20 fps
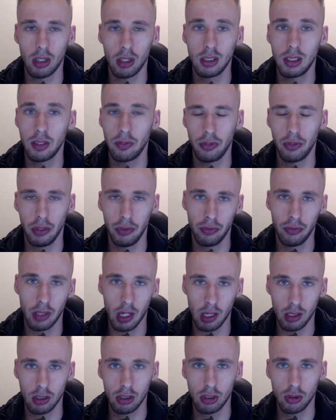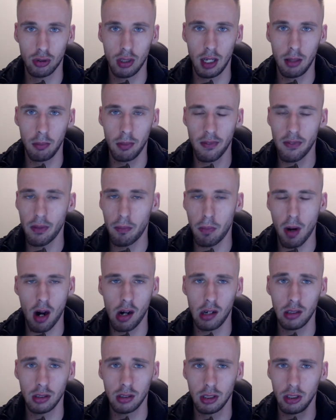If you've done a stream in the
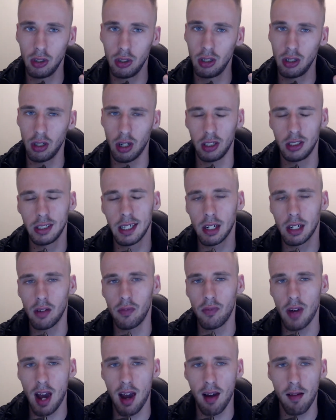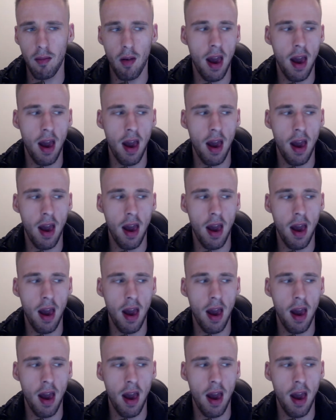past, you can go check on that.